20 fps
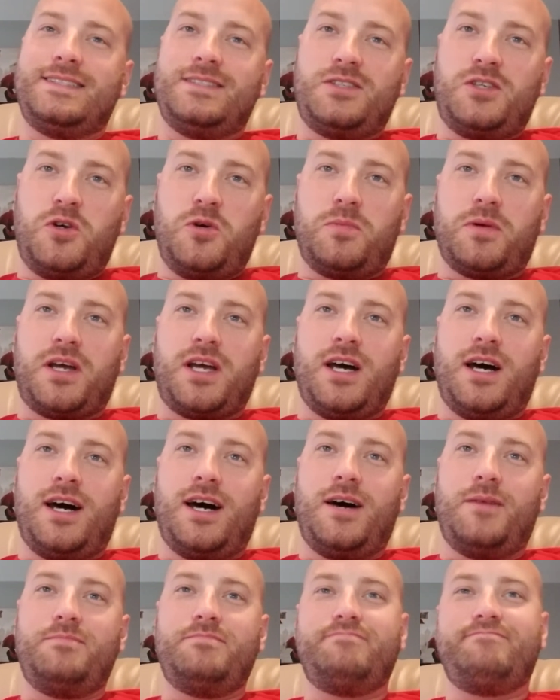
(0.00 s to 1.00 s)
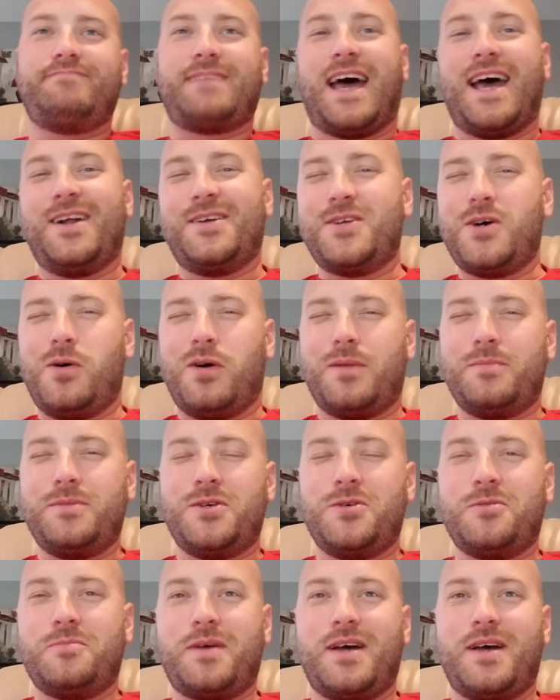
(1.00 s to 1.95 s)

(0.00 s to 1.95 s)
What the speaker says: Cooper Kupp. I don't know what I'm doing with my